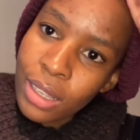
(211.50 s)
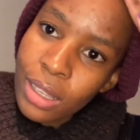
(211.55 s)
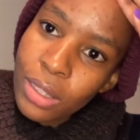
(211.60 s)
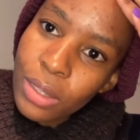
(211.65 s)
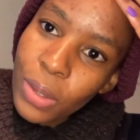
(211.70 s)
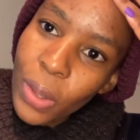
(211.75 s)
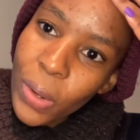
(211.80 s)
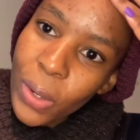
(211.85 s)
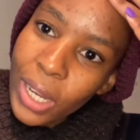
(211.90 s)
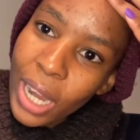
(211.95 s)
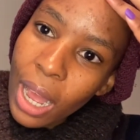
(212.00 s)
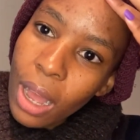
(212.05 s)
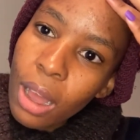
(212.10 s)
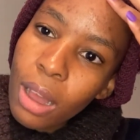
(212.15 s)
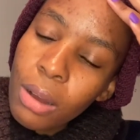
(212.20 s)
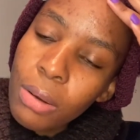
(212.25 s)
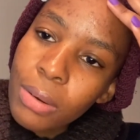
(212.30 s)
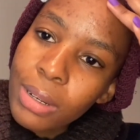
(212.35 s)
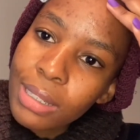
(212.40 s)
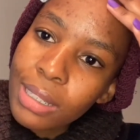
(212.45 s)
So now
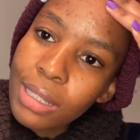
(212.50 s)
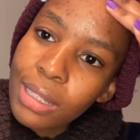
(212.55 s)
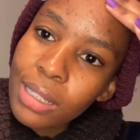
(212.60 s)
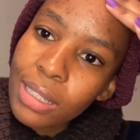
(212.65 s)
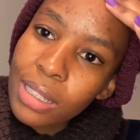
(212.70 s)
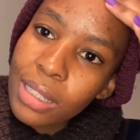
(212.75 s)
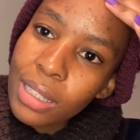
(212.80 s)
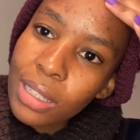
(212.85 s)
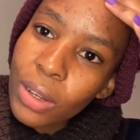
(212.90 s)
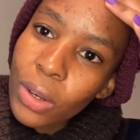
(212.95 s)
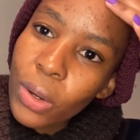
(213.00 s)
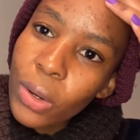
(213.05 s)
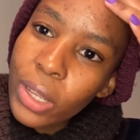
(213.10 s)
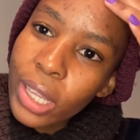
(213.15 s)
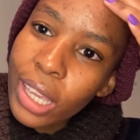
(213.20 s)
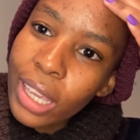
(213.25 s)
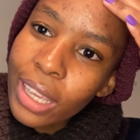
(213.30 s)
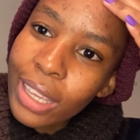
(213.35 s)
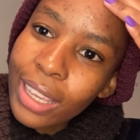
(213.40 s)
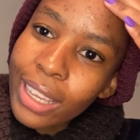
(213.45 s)
I was
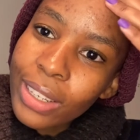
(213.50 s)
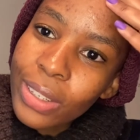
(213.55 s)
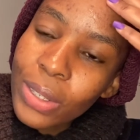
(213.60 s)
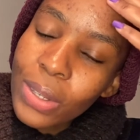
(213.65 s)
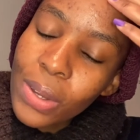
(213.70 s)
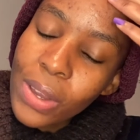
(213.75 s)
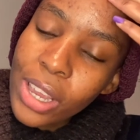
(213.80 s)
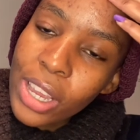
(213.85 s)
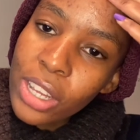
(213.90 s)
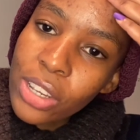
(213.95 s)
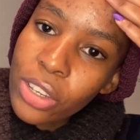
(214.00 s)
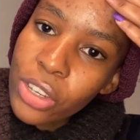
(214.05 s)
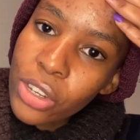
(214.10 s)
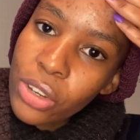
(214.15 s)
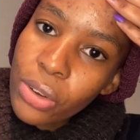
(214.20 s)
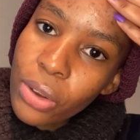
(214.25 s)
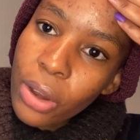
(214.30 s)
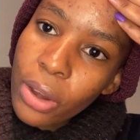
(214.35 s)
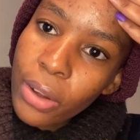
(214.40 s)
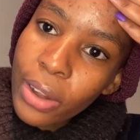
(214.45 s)
looking into
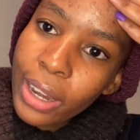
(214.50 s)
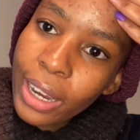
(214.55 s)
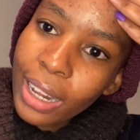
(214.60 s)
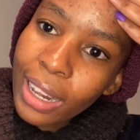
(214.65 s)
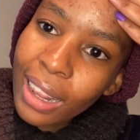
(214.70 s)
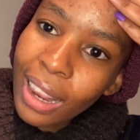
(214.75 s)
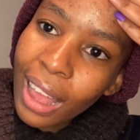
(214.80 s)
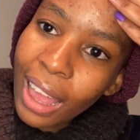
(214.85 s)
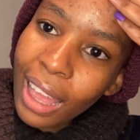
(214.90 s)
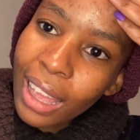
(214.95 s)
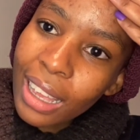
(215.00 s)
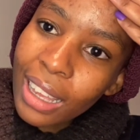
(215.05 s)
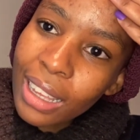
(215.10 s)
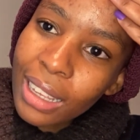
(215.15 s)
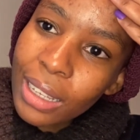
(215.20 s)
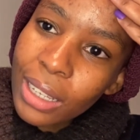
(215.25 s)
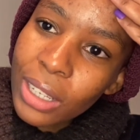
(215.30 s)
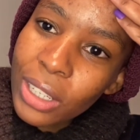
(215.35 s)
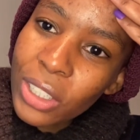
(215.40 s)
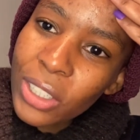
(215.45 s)
engineering, like,
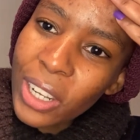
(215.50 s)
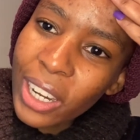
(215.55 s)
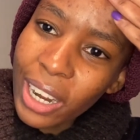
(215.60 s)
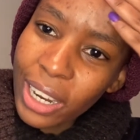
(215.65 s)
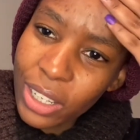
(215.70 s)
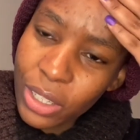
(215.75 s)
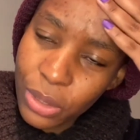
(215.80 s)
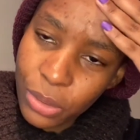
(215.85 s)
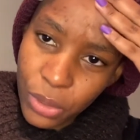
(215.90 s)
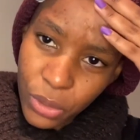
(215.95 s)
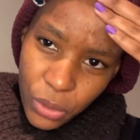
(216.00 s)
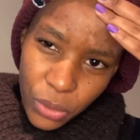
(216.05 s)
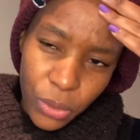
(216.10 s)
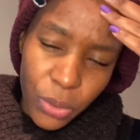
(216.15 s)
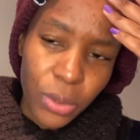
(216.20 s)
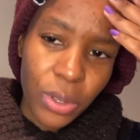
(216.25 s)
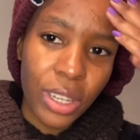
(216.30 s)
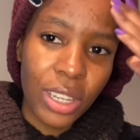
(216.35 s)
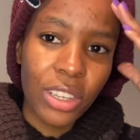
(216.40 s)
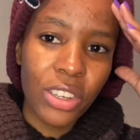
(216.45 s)
should I do
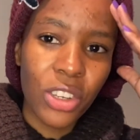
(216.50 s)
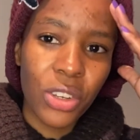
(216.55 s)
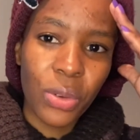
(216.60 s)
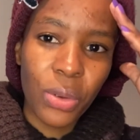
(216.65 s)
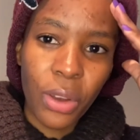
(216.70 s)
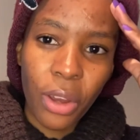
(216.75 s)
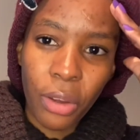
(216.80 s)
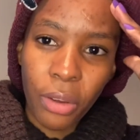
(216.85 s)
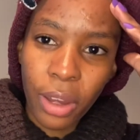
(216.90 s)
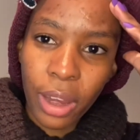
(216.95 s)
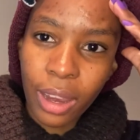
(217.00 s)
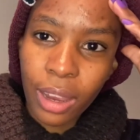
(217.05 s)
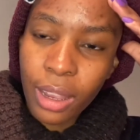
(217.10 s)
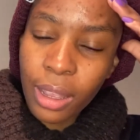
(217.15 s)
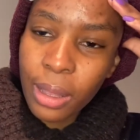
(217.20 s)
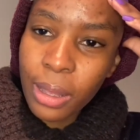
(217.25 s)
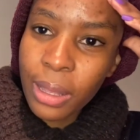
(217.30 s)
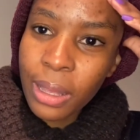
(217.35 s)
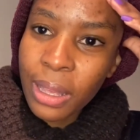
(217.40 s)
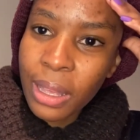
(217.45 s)
engineering?
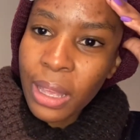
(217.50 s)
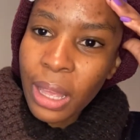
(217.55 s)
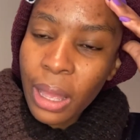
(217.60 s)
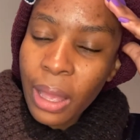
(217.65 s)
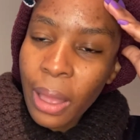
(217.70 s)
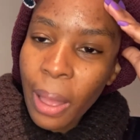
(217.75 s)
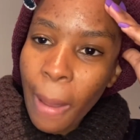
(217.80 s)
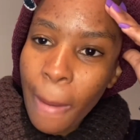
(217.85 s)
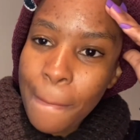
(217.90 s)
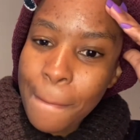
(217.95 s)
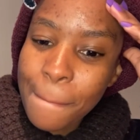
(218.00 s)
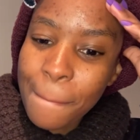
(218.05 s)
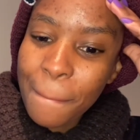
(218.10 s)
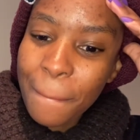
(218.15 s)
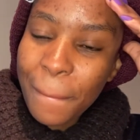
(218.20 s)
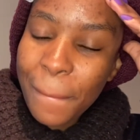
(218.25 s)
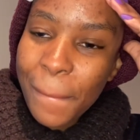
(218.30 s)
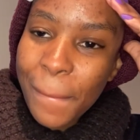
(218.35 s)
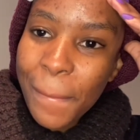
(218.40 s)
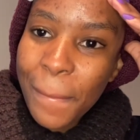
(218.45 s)

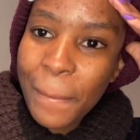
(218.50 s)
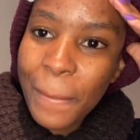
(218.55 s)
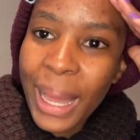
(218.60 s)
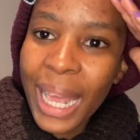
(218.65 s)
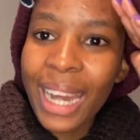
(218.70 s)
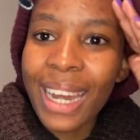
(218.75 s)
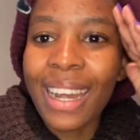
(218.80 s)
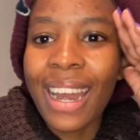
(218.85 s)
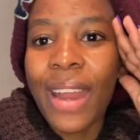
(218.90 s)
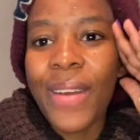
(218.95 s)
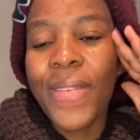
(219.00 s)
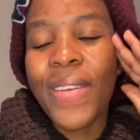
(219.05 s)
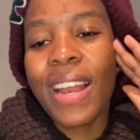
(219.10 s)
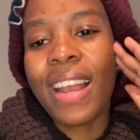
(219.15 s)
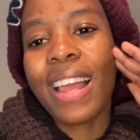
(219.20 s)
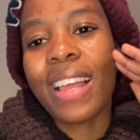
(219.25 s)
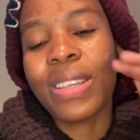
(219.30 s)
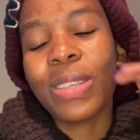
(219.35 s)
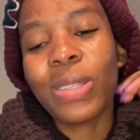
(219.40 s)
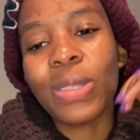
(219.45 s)
But then I
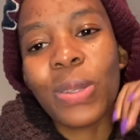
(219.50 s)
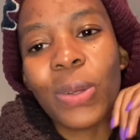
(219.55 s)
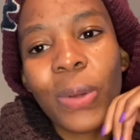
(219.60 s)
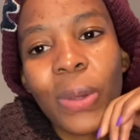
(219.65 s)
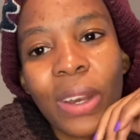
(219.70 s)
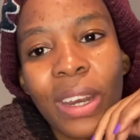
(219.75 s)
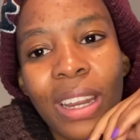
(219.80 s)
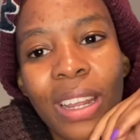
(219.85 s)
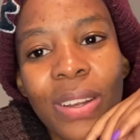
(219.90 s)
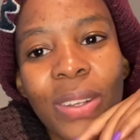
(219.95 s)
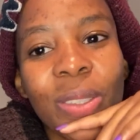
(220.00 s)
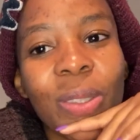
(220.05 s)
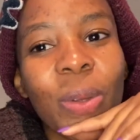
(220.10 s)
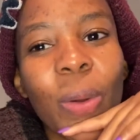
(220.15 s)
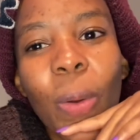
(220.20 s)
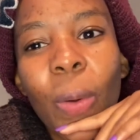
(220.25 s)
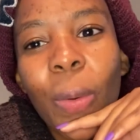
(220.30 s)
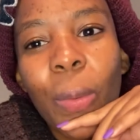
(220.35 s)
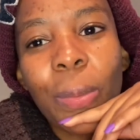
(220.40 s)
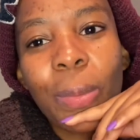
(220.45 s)
realized,
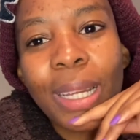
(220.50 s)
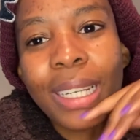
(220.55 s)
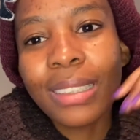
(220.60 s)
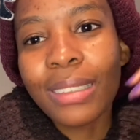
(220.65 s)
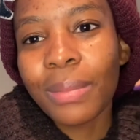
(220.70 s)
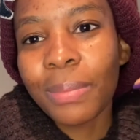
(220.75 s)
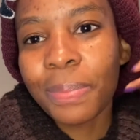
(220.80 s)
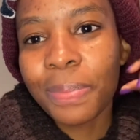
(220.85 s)
no, man,